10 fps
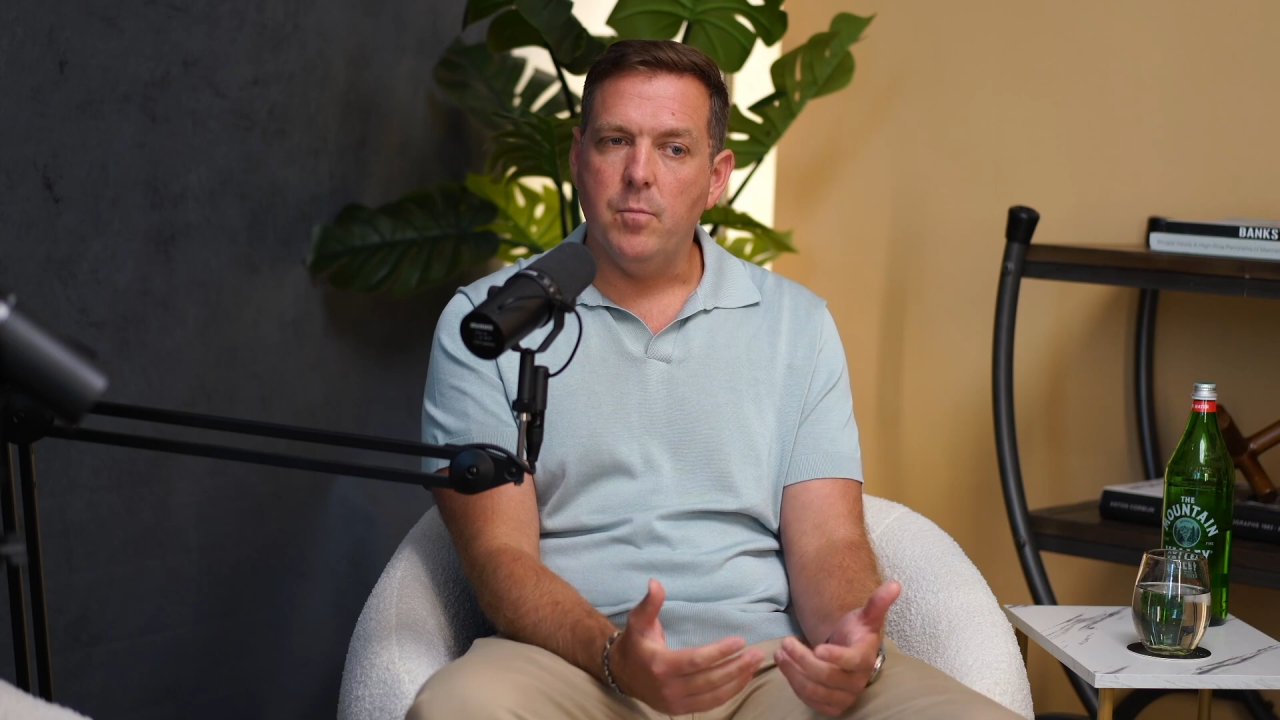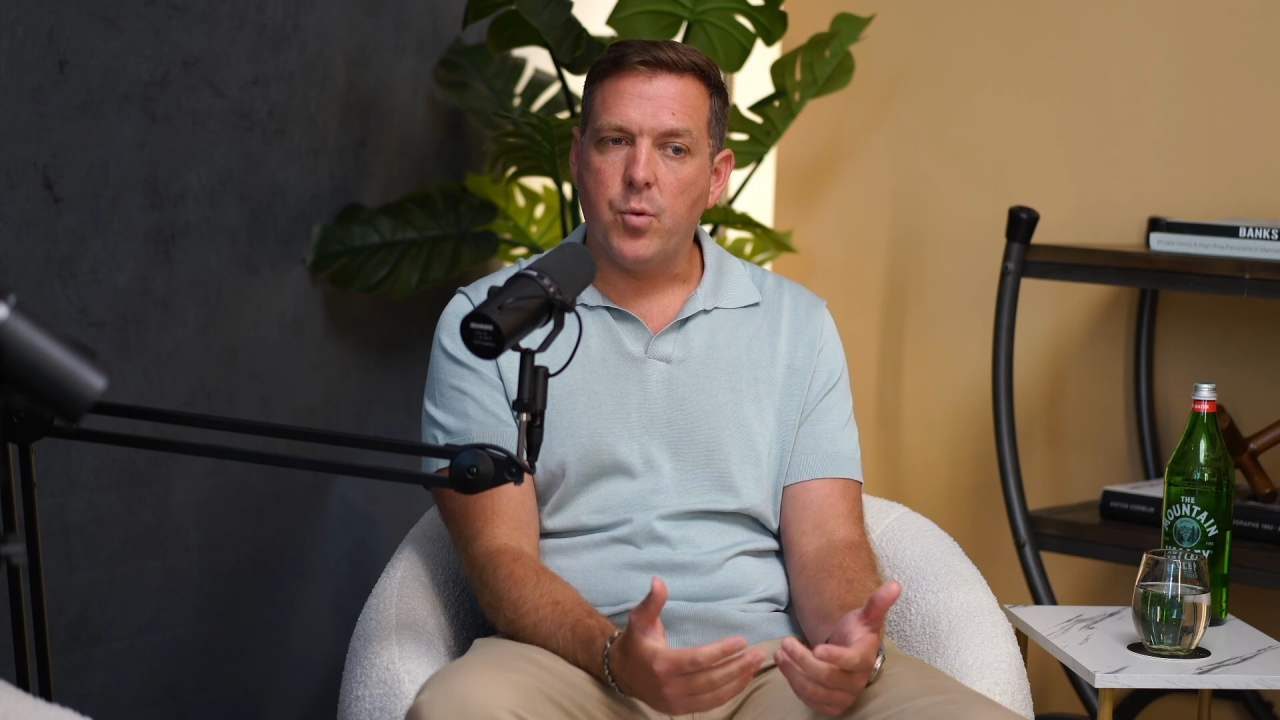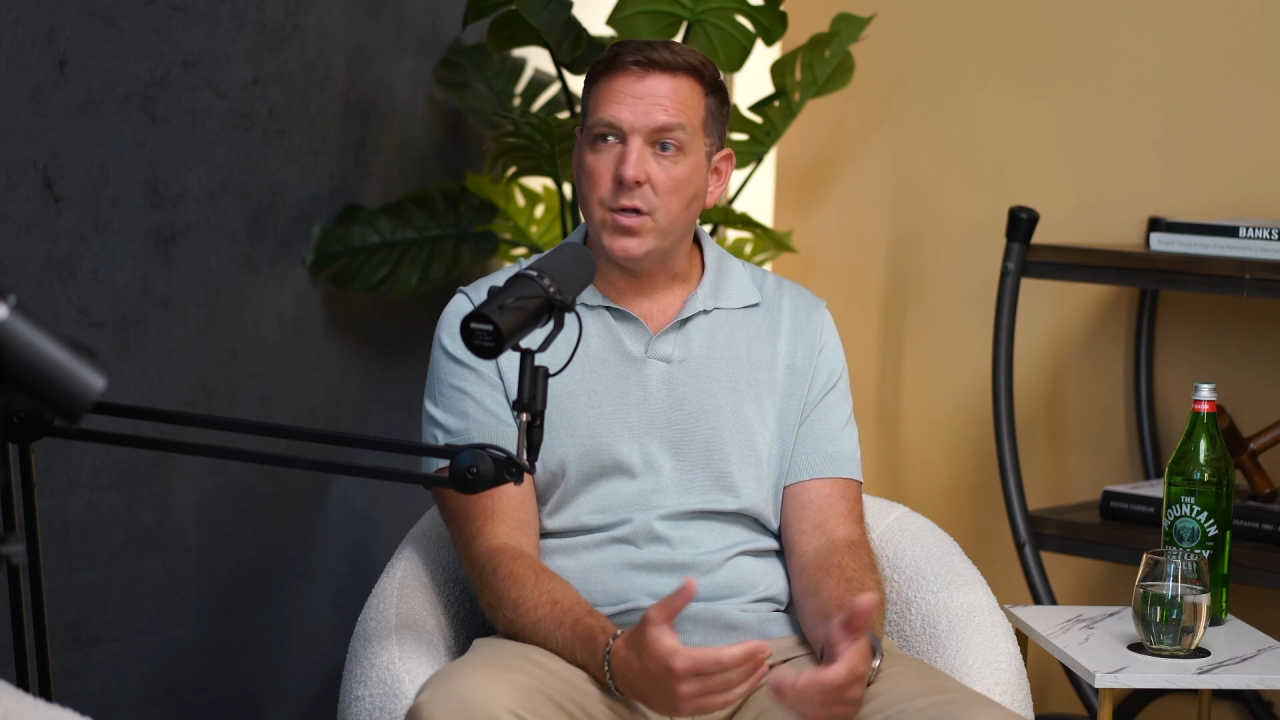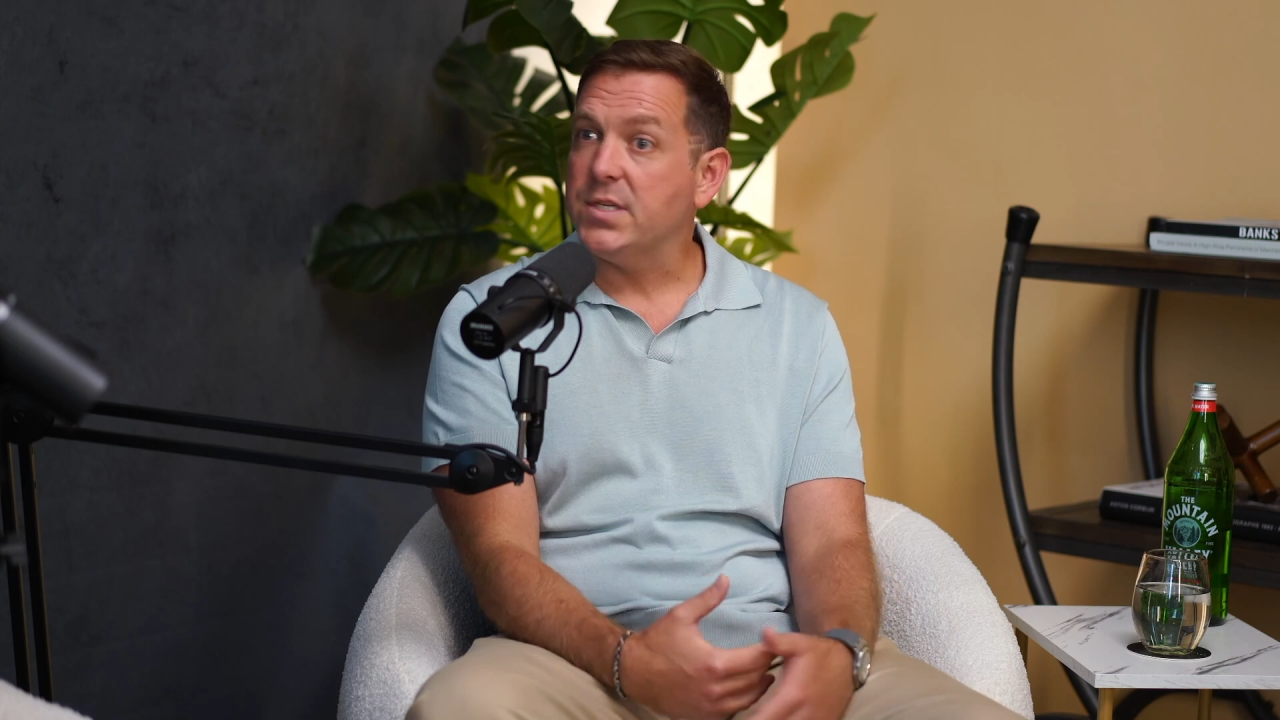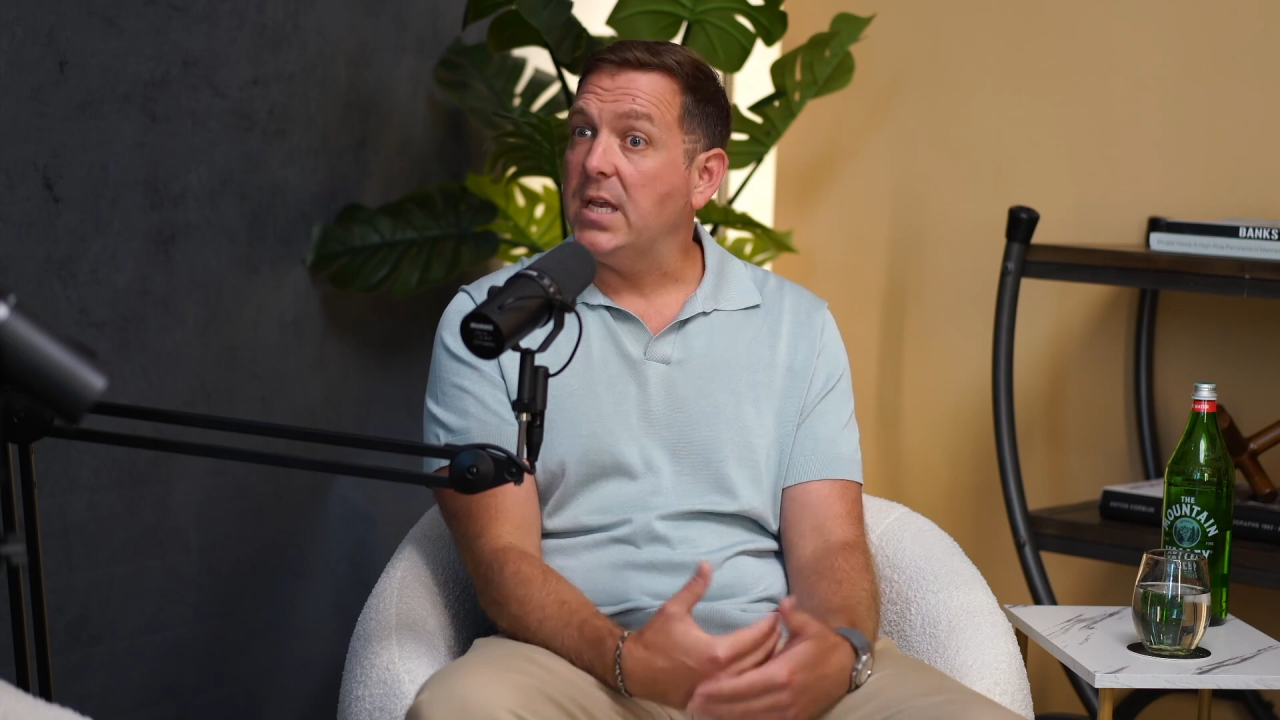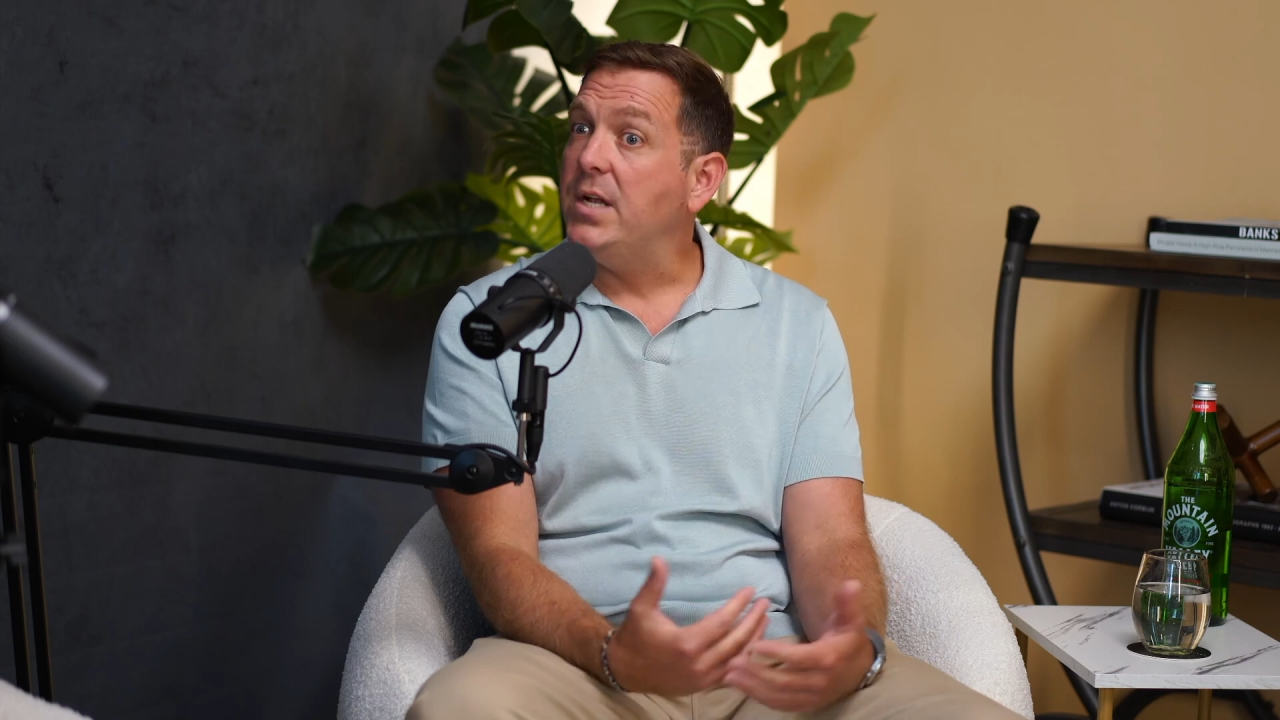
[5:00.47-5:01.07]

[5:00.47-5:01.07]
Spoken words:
brought San